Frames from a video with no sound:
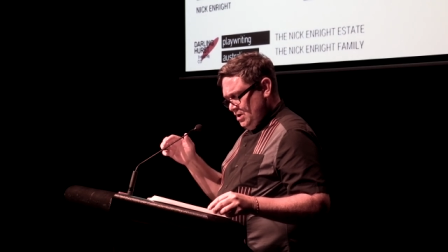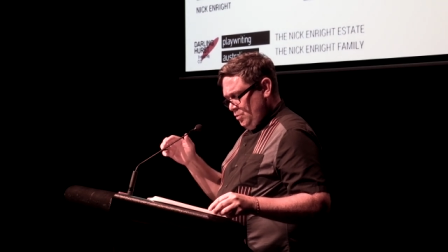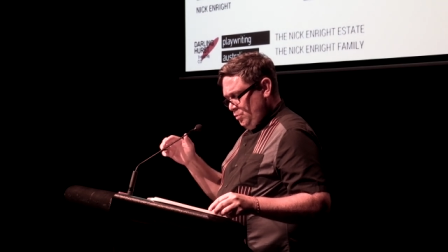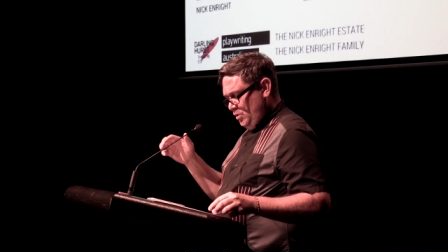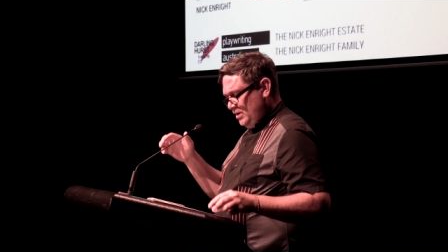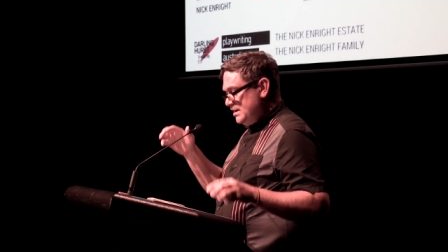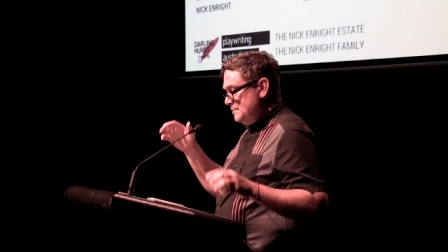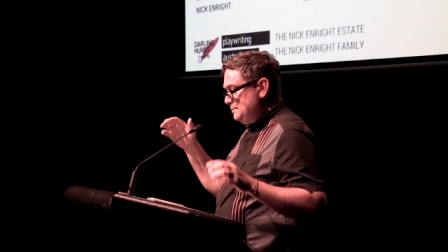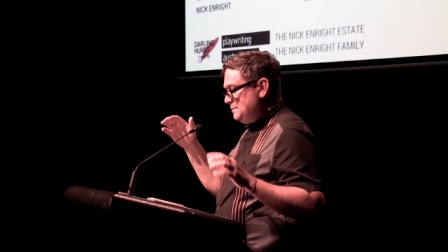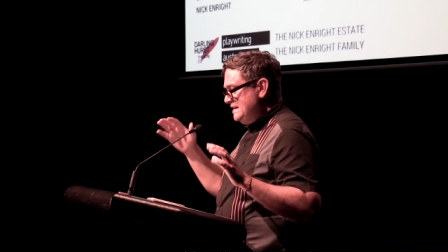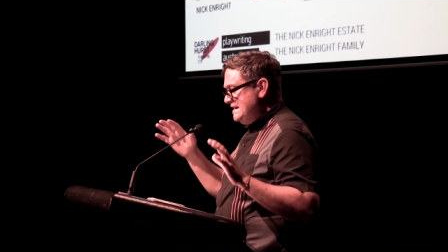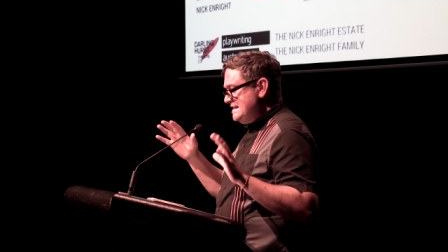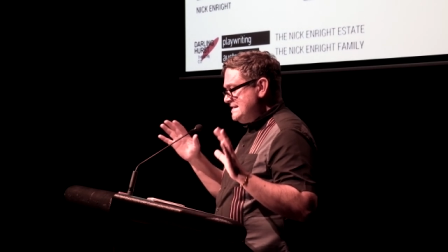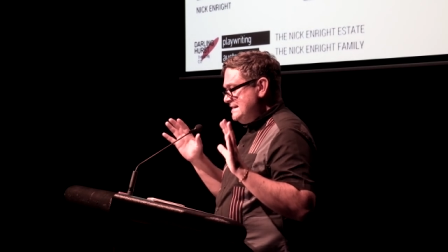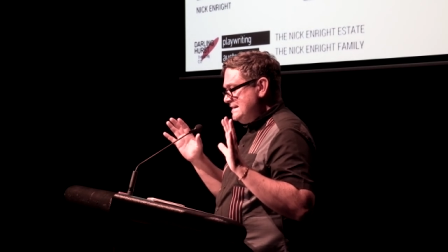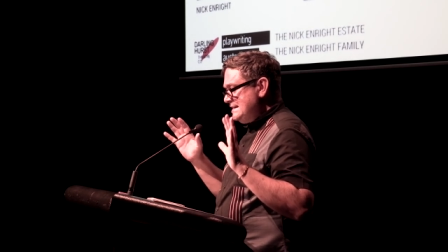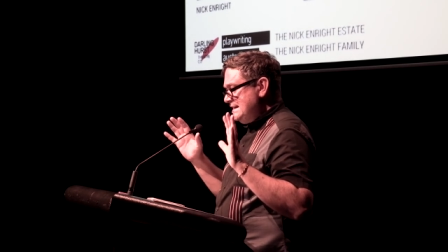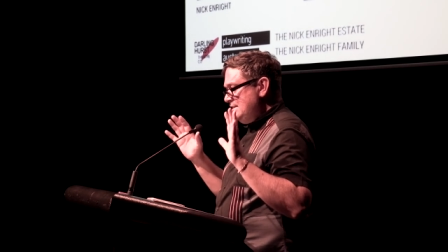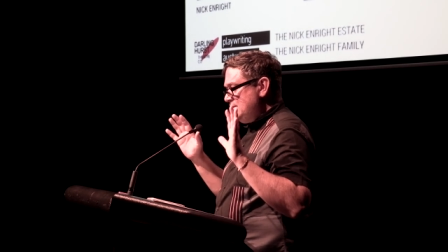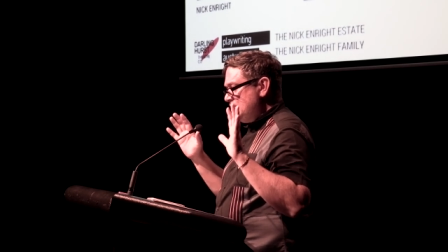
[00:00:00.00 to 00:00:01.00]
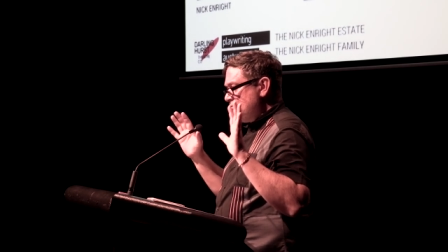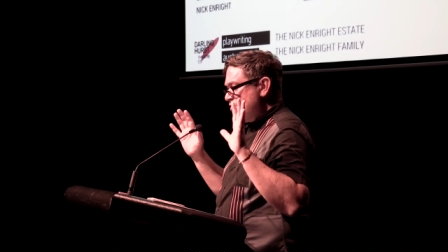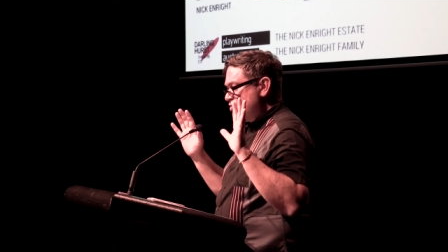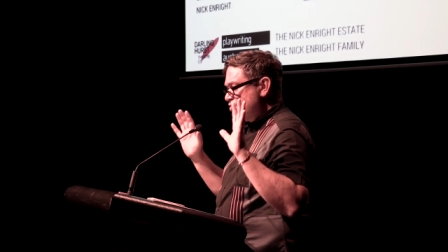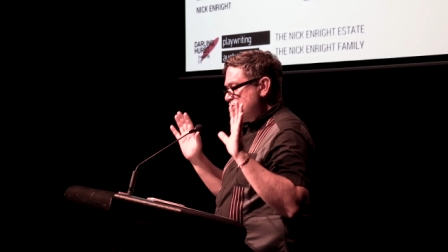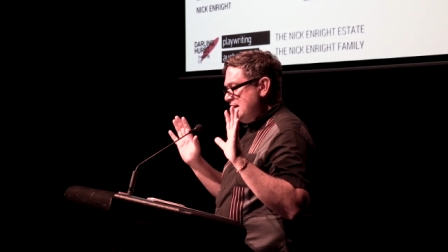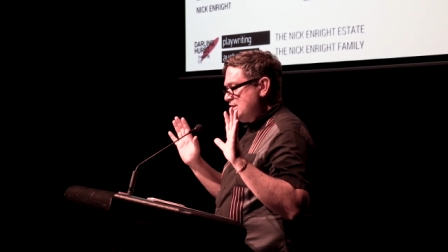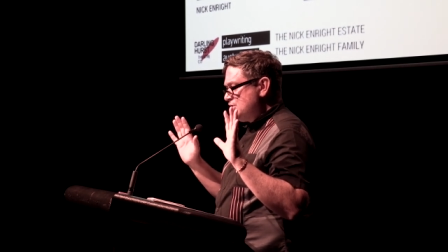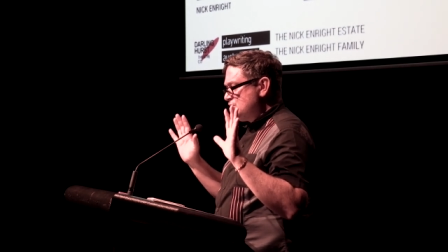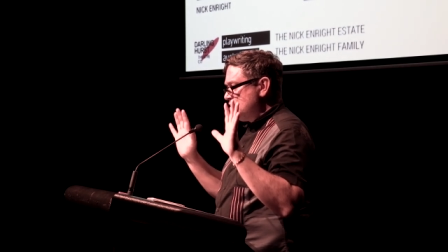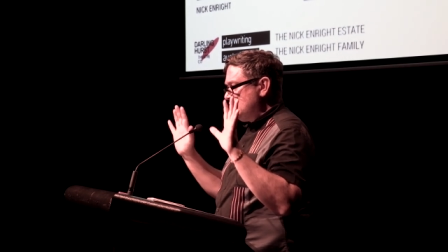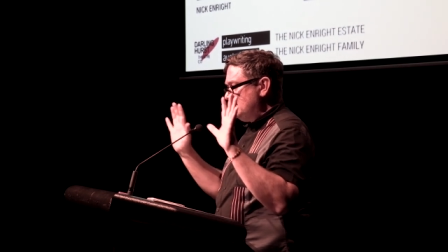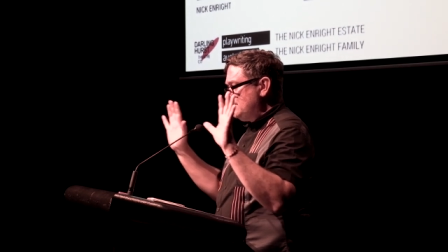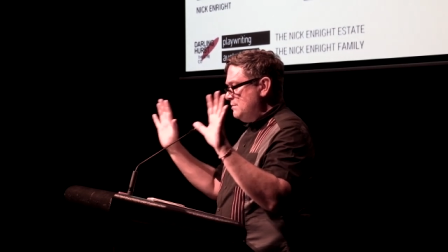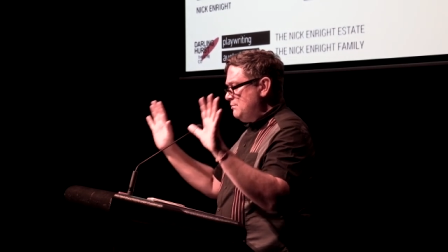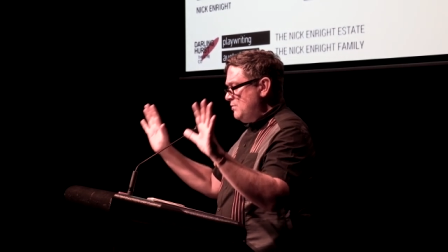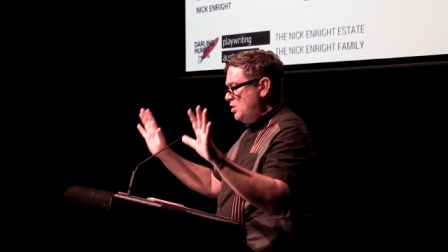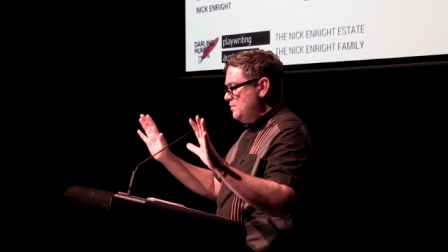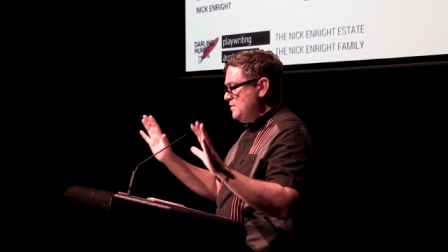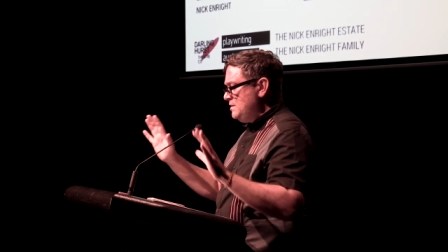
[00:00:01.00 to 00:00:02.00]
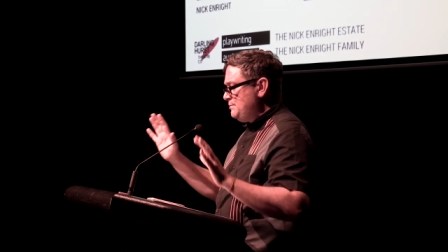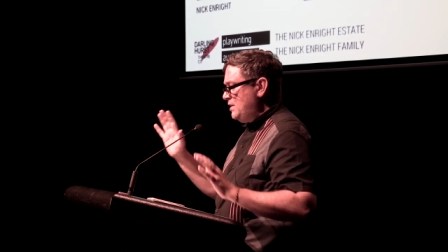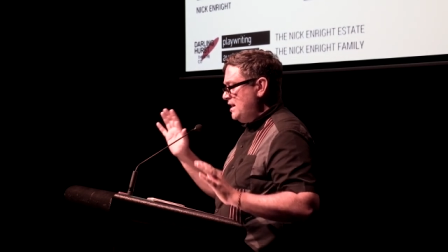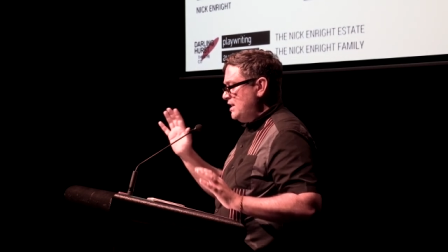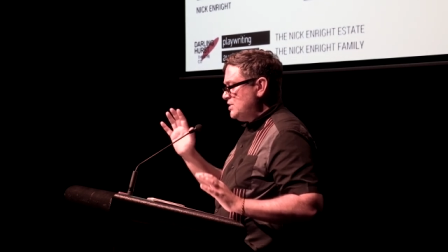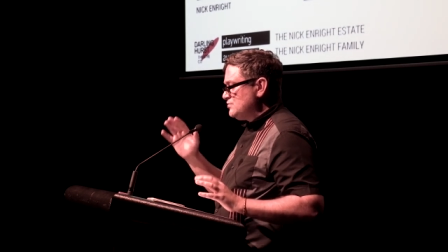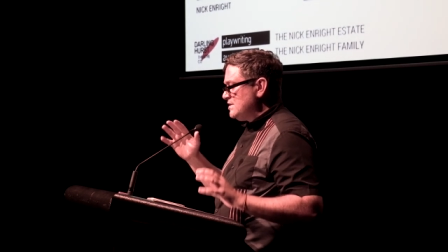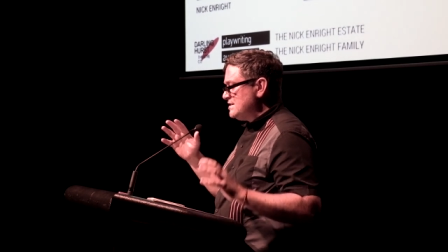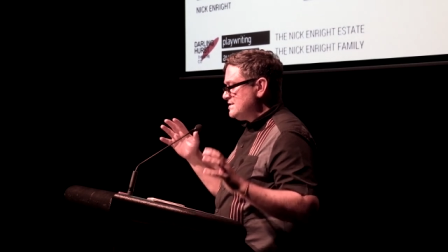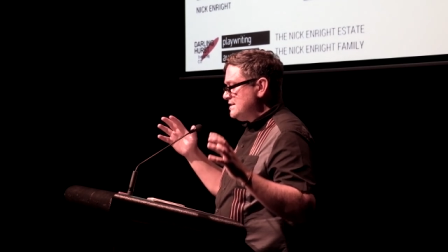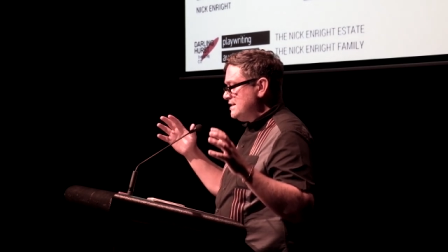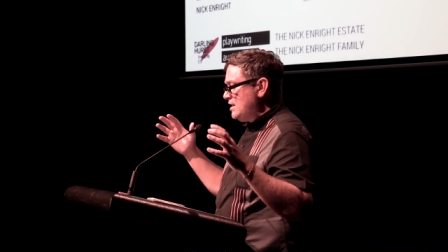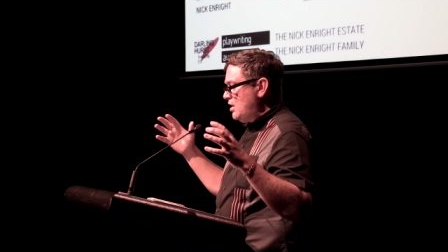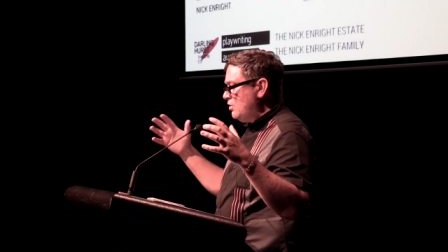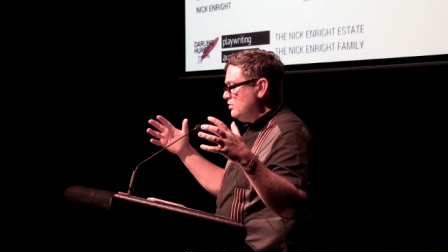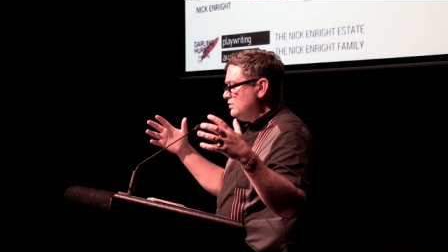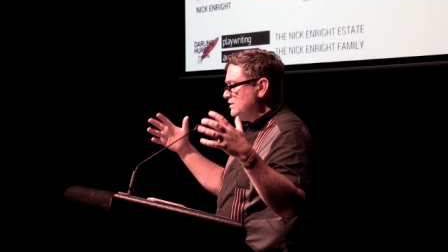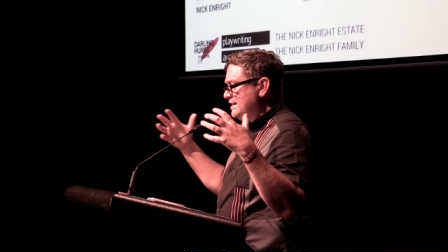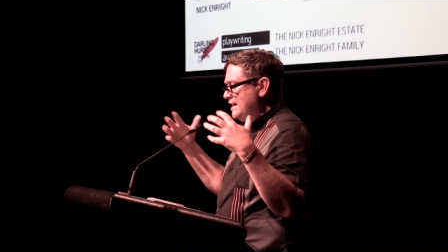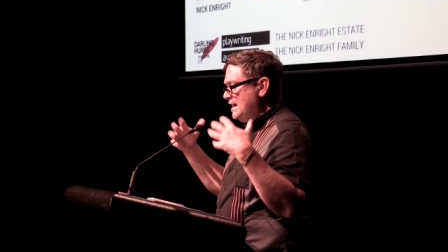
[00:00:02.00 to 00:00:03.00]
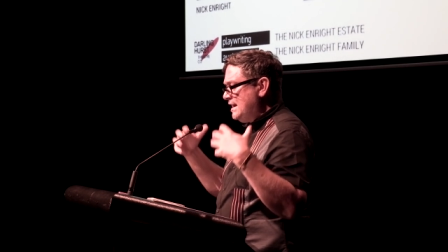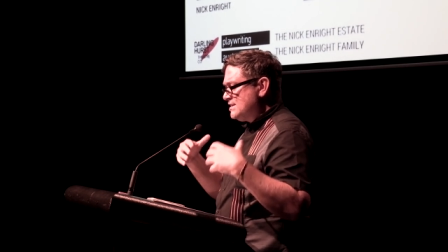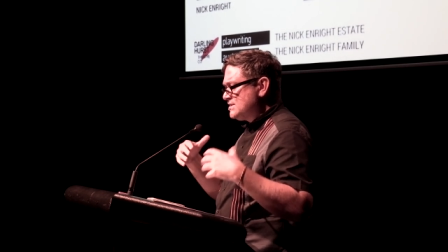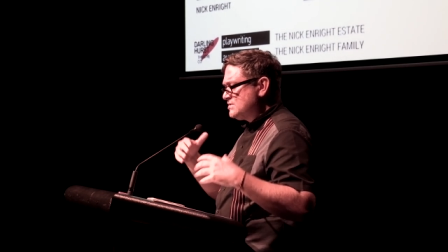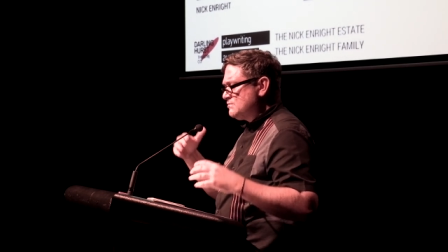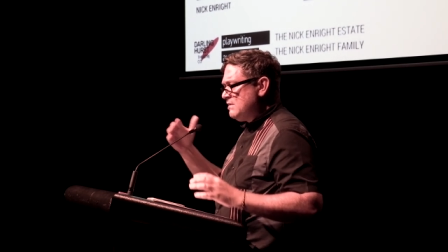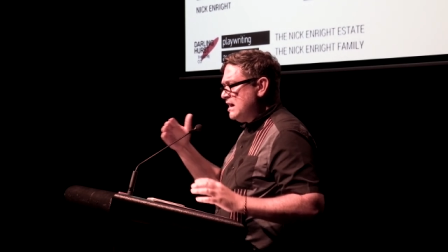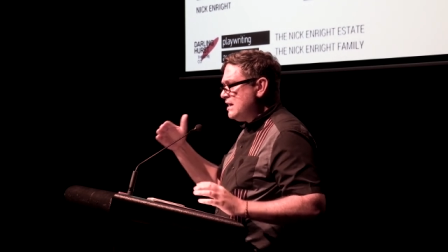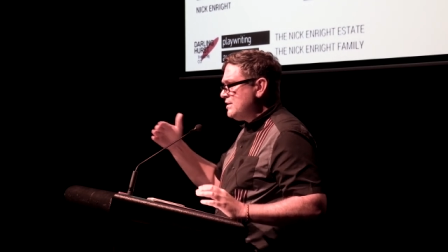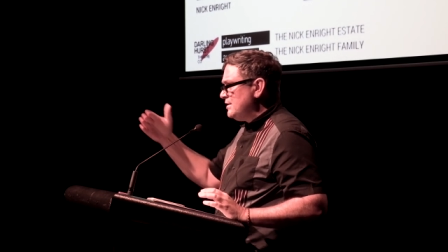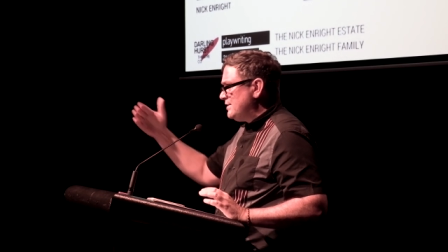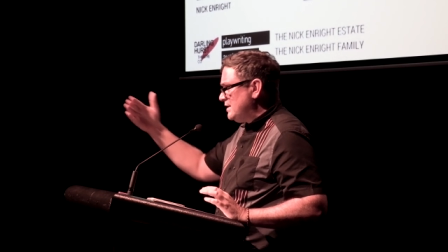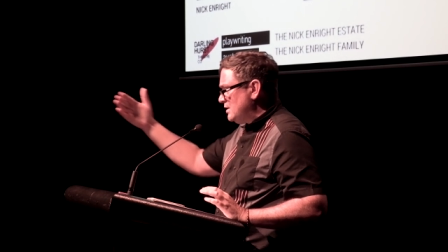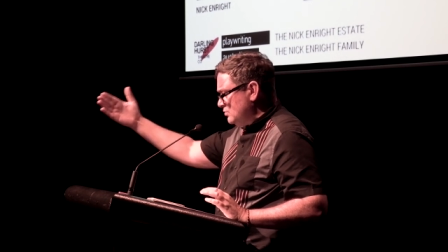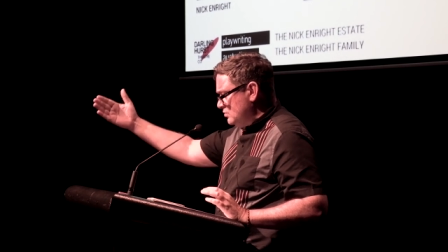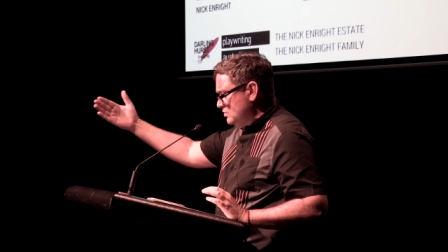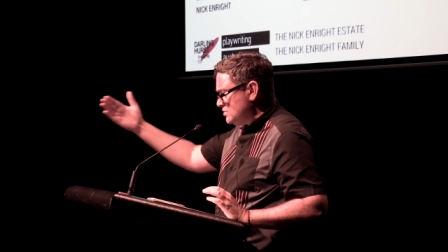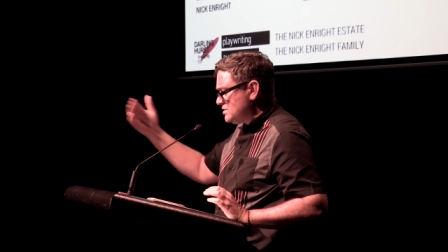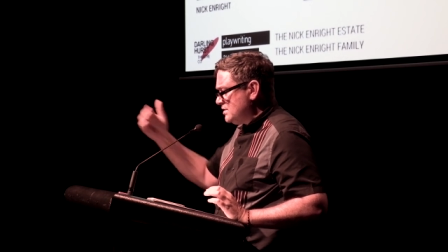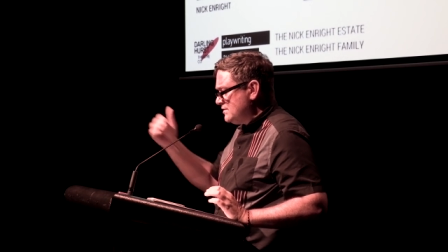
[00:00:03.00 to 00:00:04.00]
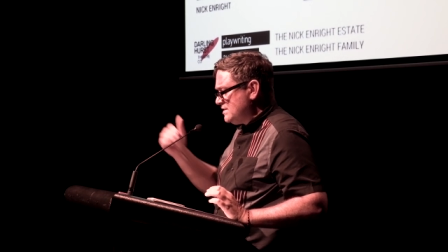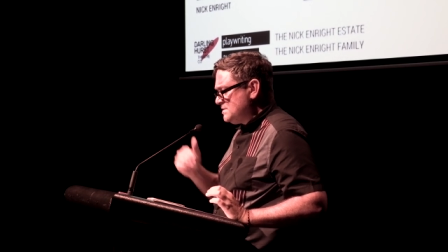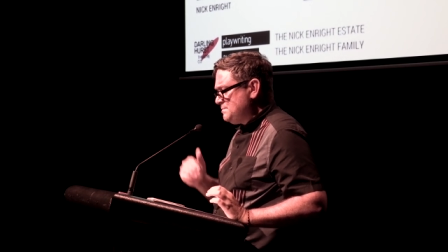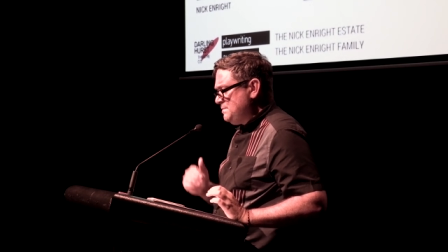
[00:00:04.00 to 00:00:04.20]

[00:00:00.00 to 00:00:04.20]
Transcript: were complicit in the rejection of the moment by addressing only us rather than also the